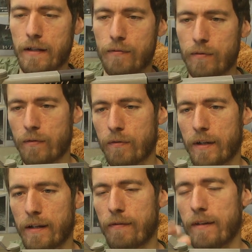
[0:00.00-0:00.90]

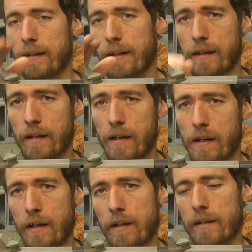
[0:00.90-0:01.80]
It fit in.
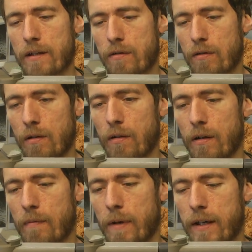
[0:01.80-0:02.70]
This
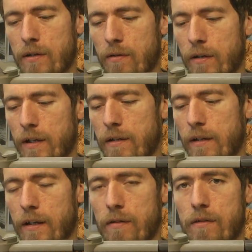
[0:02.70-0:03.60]
will make sure that you
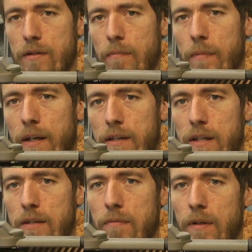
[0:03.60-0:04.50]
can use the
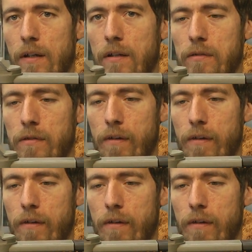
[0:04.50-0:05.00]
magazines below